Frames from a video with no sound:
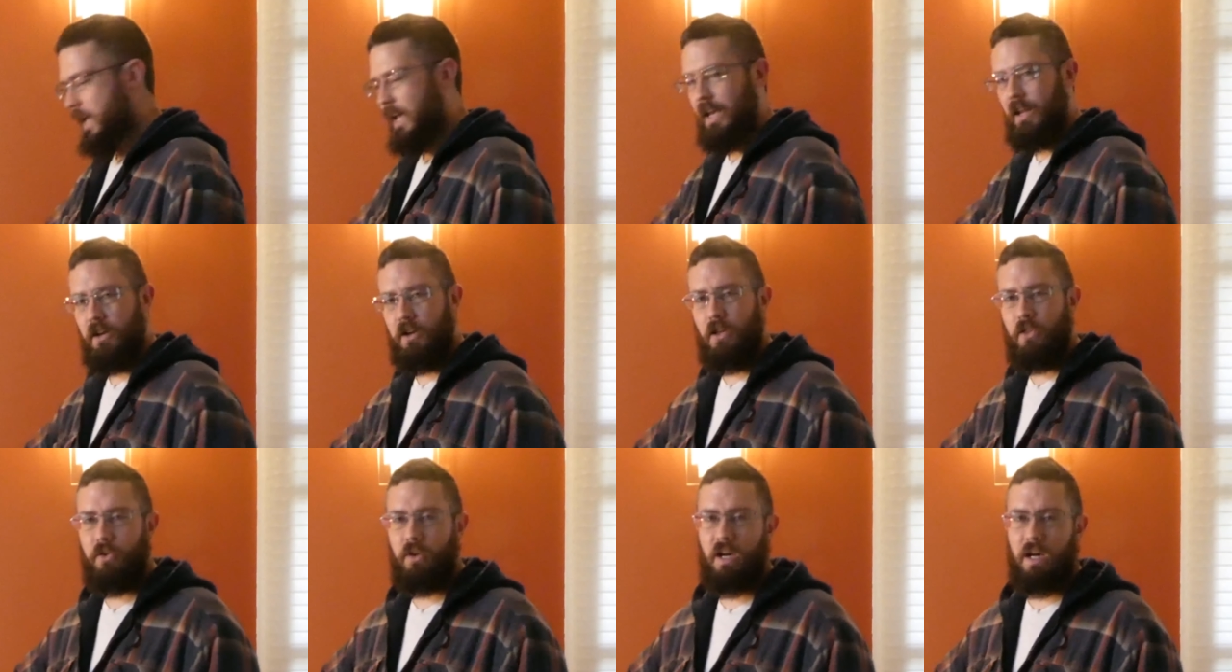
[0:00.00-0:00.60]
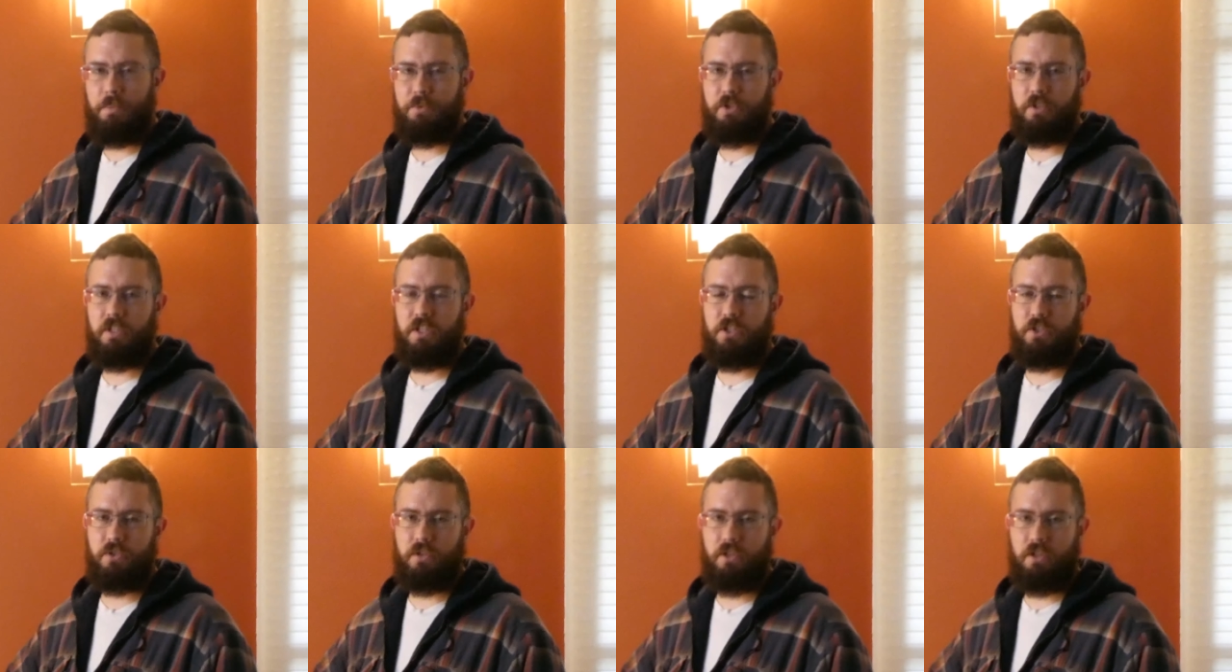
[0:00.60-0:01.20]
And another option
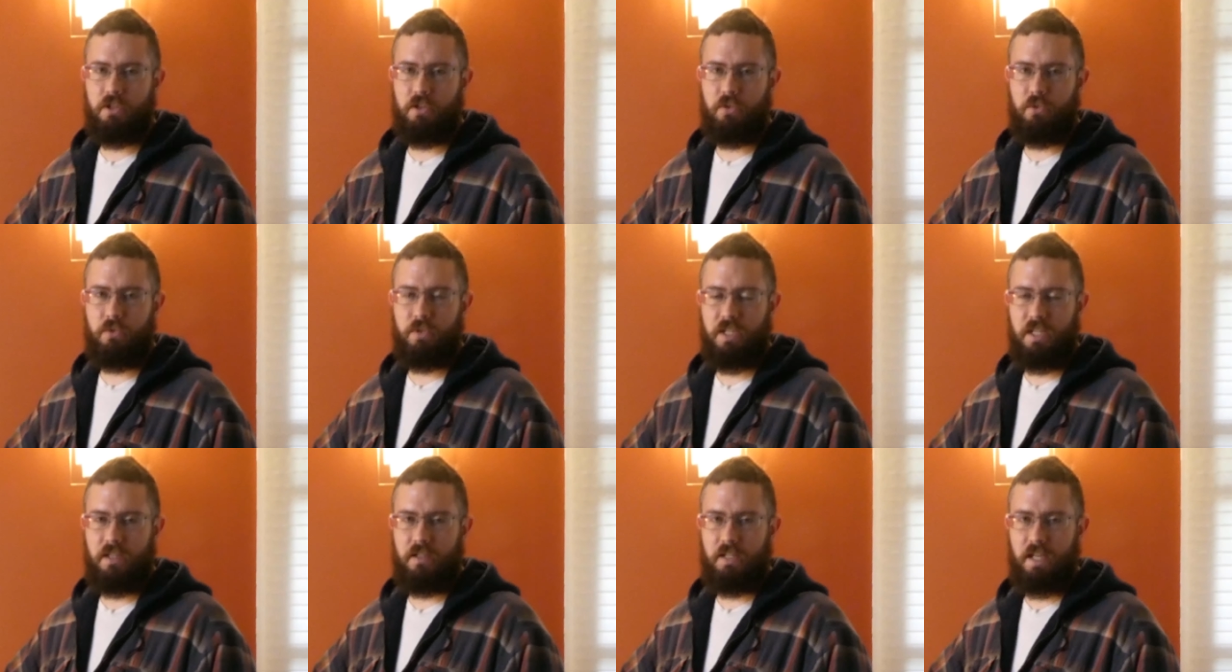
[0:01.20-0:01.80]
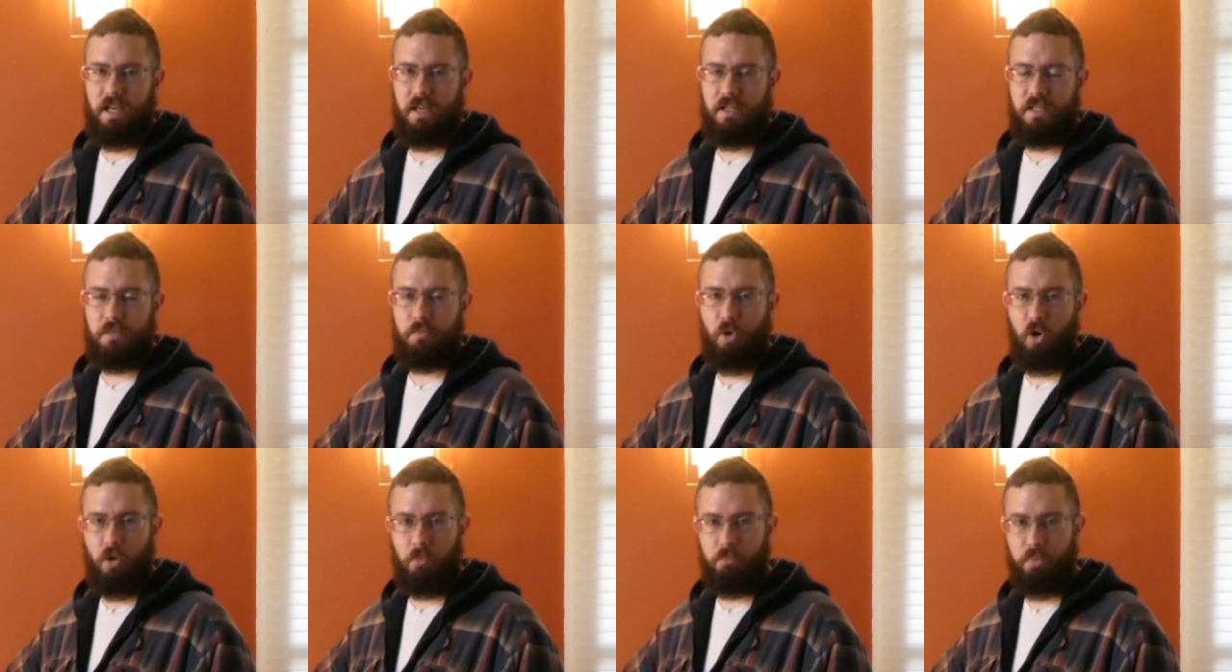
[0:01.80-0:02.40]
that you can use is a
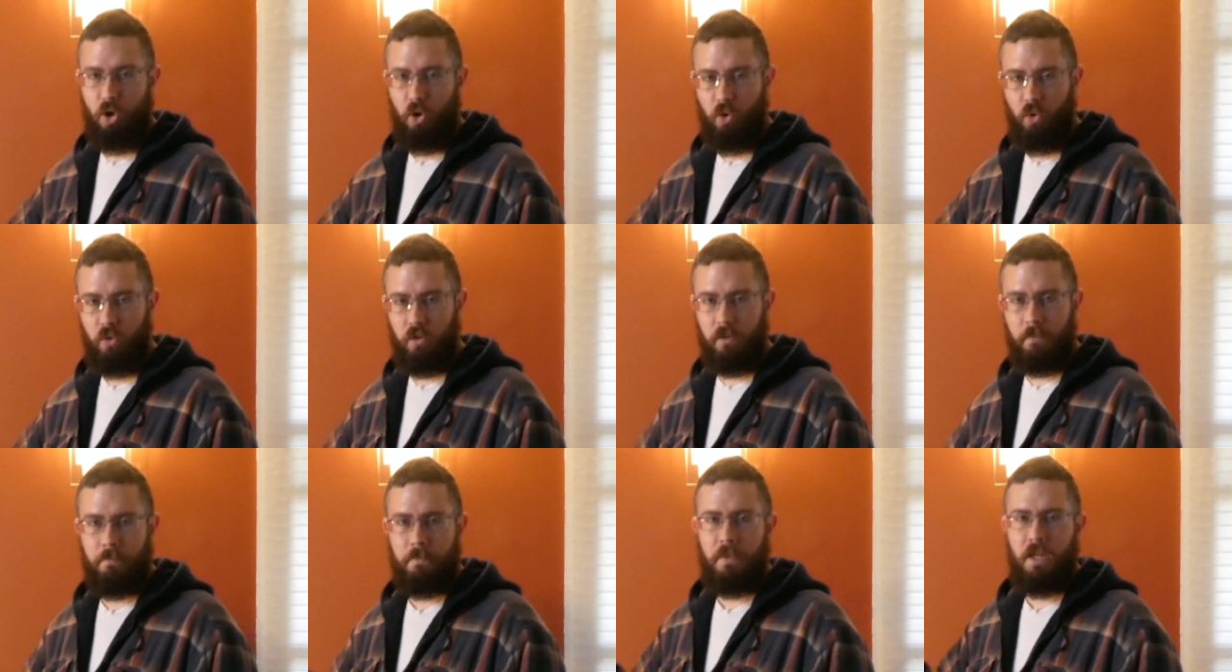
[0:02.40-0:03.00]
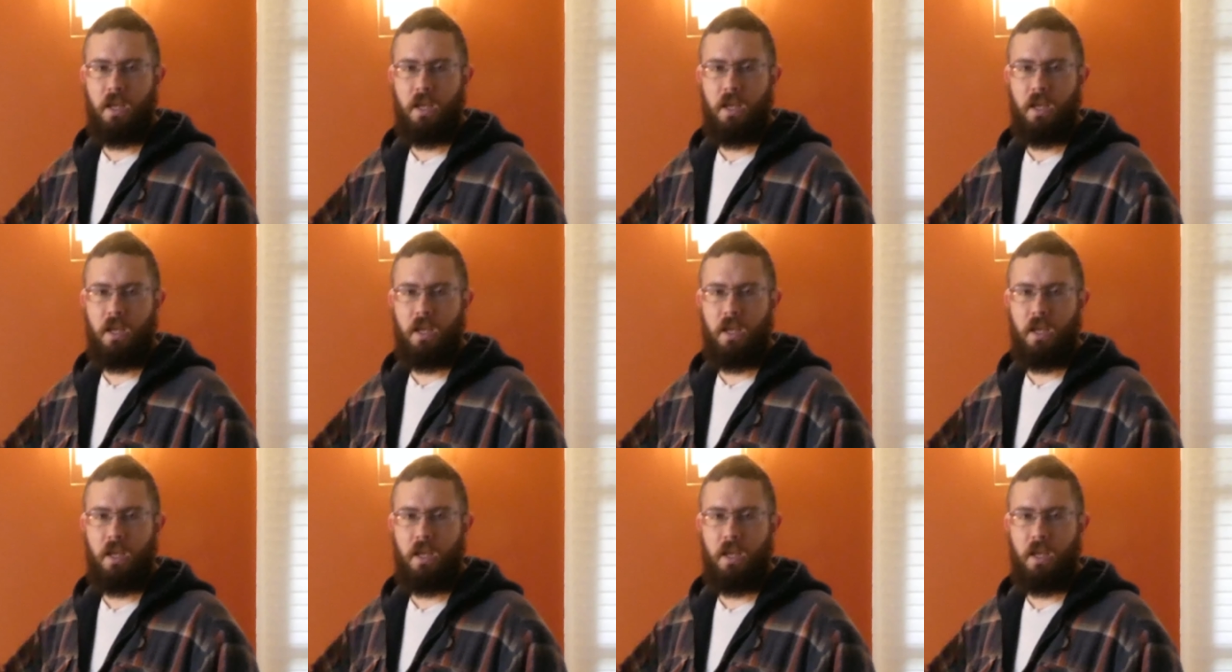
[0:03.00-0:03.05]
small bowl.